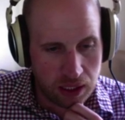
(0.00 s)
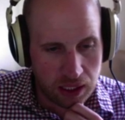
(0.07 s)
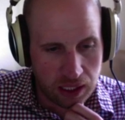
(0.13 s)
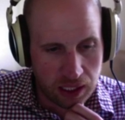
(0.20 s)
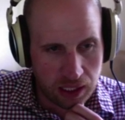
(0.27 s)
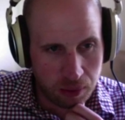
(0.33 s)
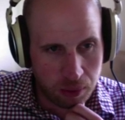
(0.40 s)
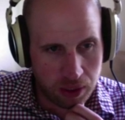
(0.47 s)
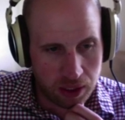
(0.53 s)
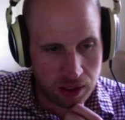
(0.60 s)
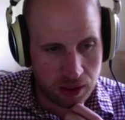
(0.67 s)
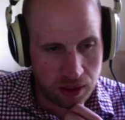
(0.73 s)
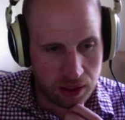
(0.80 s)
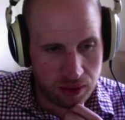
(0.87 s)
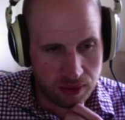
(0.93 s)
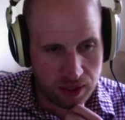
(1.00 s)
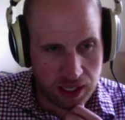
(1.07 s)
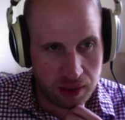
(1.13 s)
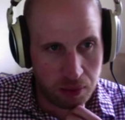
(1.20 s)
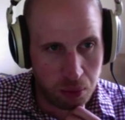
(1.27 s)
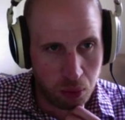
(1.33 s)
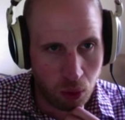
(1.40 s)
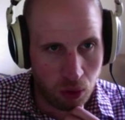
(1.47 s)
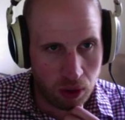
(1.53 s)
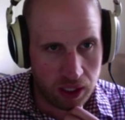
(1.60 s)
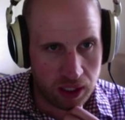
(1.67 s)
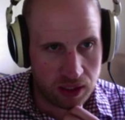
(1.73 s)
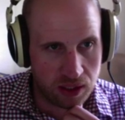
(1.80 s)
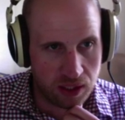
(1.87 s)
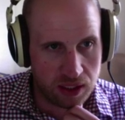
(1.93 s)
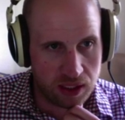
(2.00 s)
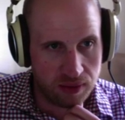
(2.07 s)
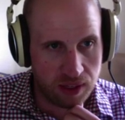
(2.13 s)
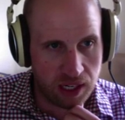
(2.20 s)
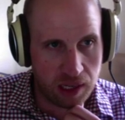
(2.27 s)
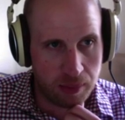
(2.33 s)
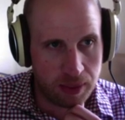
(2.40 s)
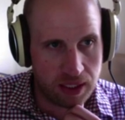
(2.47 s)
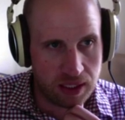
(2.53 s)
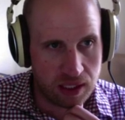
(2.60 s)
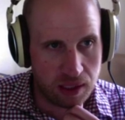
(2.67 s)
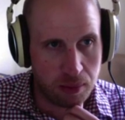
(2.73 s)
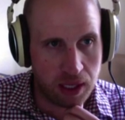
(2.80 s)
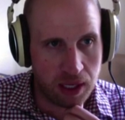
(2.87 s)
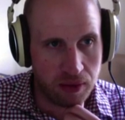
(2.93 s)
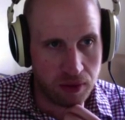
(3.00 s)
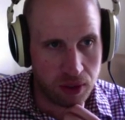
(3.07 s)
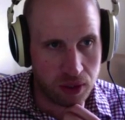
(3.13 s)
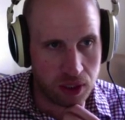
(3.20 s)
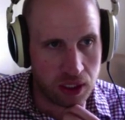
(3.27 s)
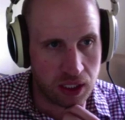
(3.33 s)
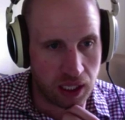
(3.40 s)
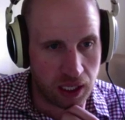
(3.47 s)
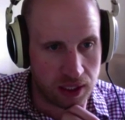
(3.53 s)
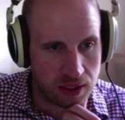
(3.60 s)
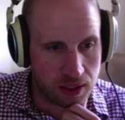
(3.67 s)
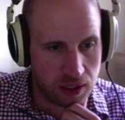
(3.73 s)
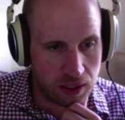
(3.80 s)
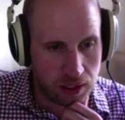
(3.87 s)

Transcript: uh, where you've got more exhaustive comments than my version does.